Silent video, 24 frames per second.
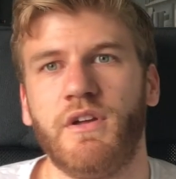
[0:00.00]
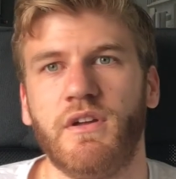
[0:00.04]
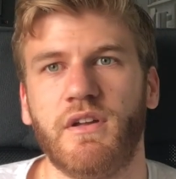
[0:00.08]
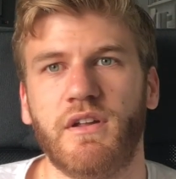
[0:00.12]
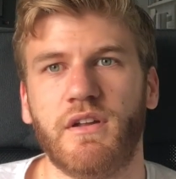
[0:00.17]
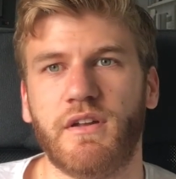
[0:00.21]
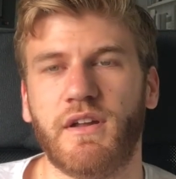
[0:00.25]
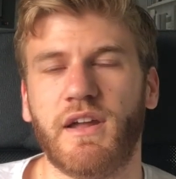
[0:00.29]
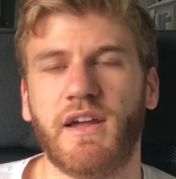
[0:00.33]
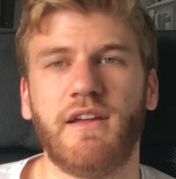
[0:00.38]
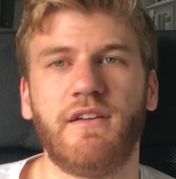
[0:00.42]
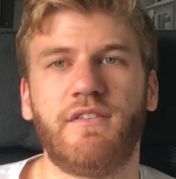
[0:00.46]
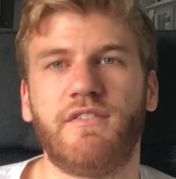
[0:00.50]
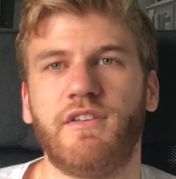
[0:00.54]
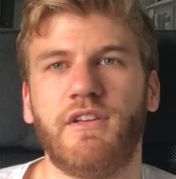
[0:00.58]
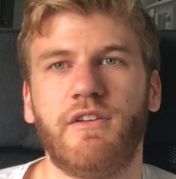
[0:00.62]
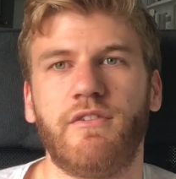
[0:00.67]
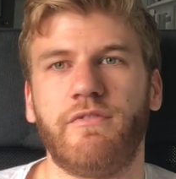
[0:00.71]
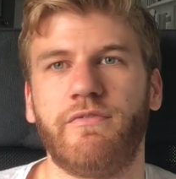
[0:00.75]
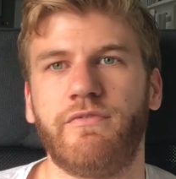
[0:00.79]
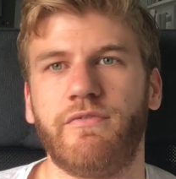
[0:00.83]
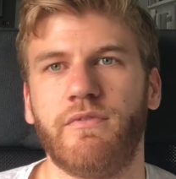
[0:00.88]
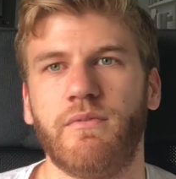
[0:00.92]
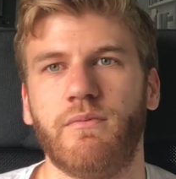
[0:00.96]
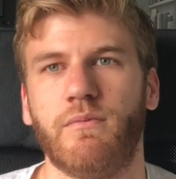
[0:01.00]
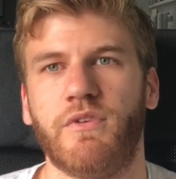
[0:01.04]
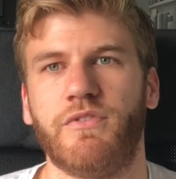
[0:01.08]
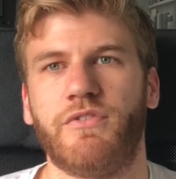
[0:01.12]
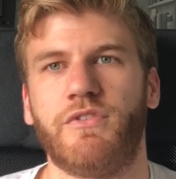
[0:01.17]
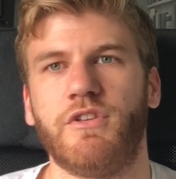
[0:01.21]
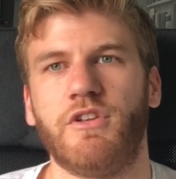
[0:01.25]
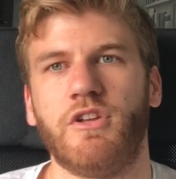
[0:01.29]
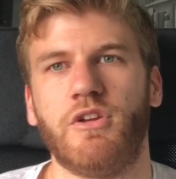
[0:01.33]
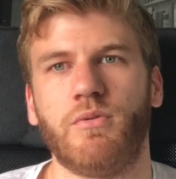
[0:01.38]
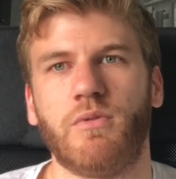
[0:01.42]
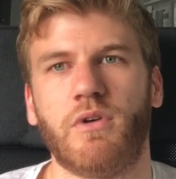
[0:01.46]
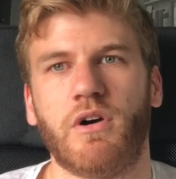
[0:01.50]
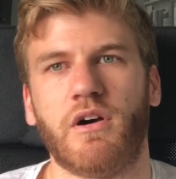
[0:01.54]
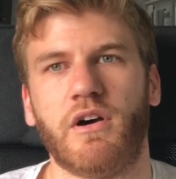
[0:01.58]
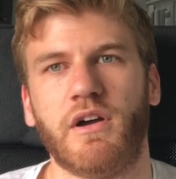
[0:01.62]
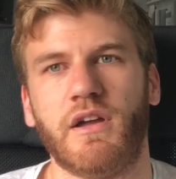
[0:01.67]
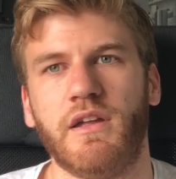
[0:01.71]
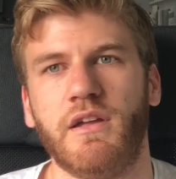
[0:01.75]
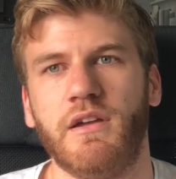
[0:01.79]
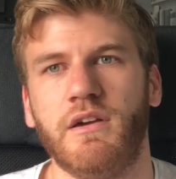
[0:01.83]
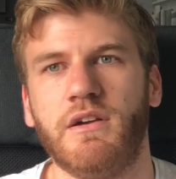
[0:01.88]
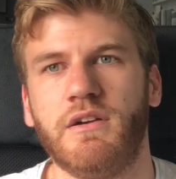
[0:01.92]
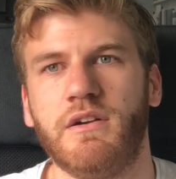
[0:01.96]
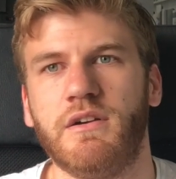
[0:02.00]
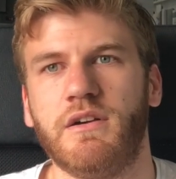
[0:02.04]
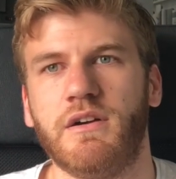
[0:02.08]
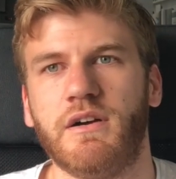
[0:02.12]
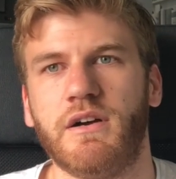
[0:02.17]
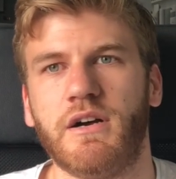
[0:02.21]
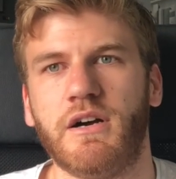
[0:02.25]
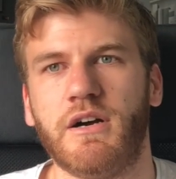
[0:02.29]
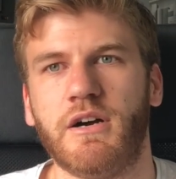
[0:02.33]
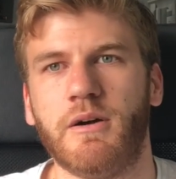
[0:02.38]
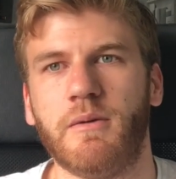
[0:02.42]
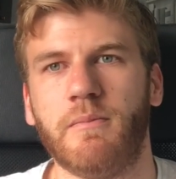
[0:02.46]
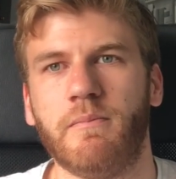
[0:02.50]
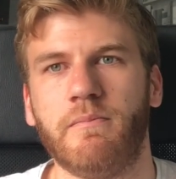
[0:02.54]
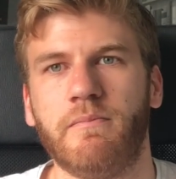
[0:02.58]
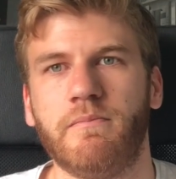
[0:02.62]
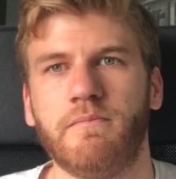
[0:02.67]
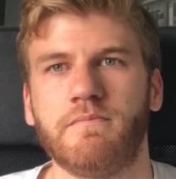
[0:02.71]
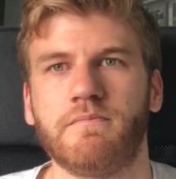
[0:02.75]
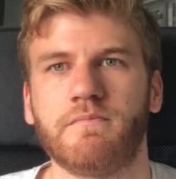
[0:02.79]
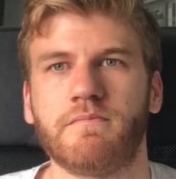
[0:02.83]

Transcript: native with the UI, and